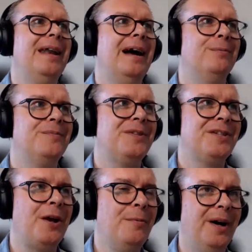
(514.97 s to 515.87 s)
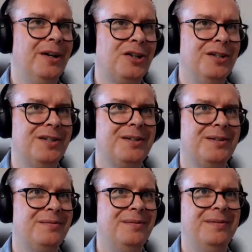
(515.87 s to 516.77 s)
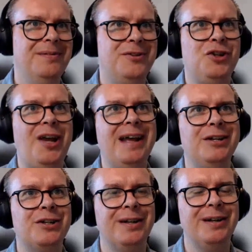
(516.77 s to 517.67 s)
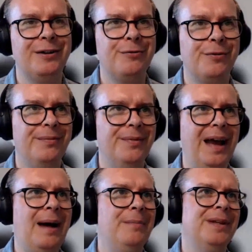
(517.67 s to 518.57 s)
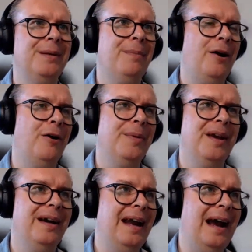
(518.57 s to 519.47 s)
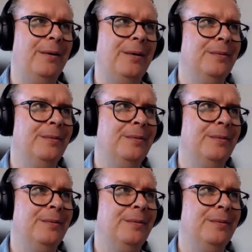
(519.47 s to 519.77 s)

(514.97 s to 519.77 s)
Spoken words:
Now, so much has changed and happened in Power BI now.